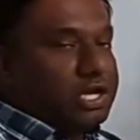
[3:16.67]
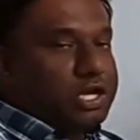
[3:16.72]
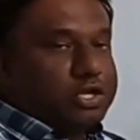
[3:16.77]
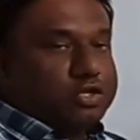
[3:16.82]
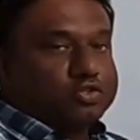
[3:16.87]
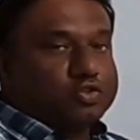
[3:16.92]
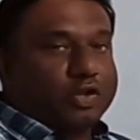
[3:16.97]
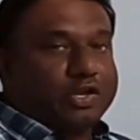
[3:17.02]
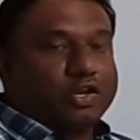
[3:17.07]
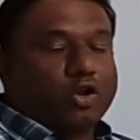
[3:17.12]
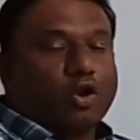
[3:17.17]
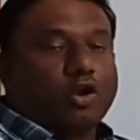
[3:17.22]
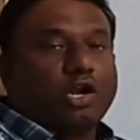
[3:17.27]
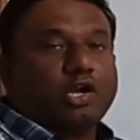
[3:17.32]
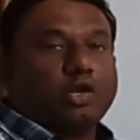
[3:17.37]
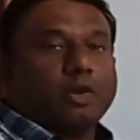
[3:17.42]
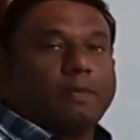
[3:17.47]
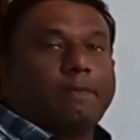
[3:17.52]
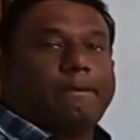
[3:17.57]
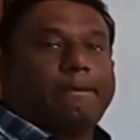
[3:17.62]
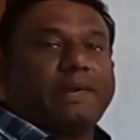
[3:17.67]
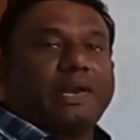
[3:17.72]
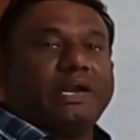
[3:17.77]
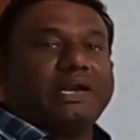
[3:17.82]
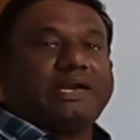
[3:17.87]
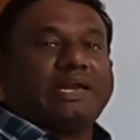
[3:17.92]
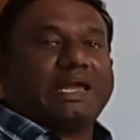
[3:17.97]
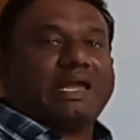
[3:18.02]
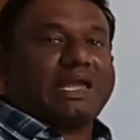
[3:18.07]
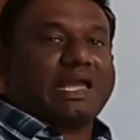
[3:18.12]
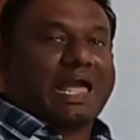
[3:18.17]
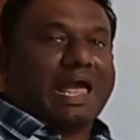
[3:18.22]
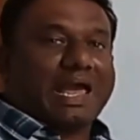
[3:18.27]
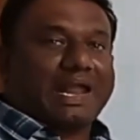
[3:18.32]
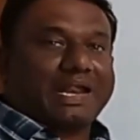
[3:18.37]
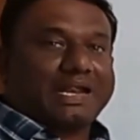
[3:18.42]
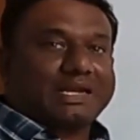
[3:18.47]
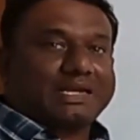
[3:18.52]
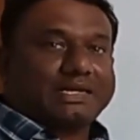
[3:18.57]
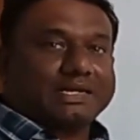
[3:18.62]
So in order to print a
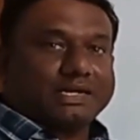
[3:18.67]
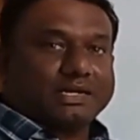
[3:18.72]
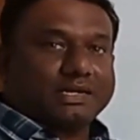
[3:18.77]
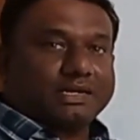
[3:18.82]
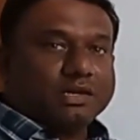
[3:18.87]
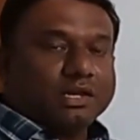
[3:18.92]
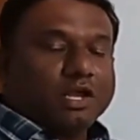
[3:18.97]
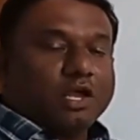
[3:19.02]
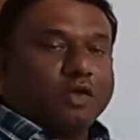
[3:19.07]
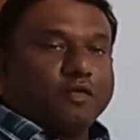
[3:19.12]
character,